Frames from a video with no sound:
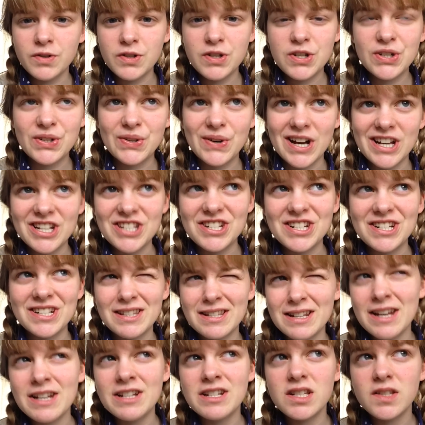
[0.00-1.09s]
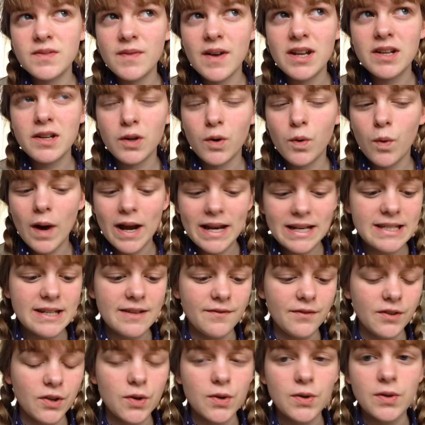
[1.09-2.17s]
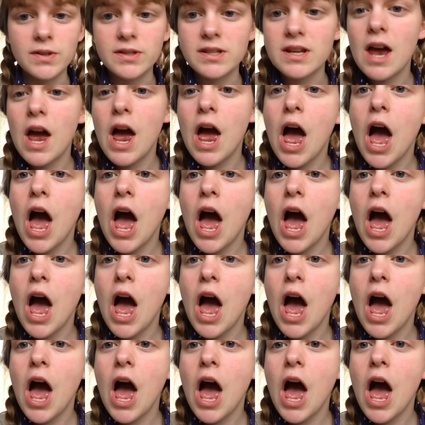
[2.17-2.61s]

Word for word: or two questions that I just found it quite difficult.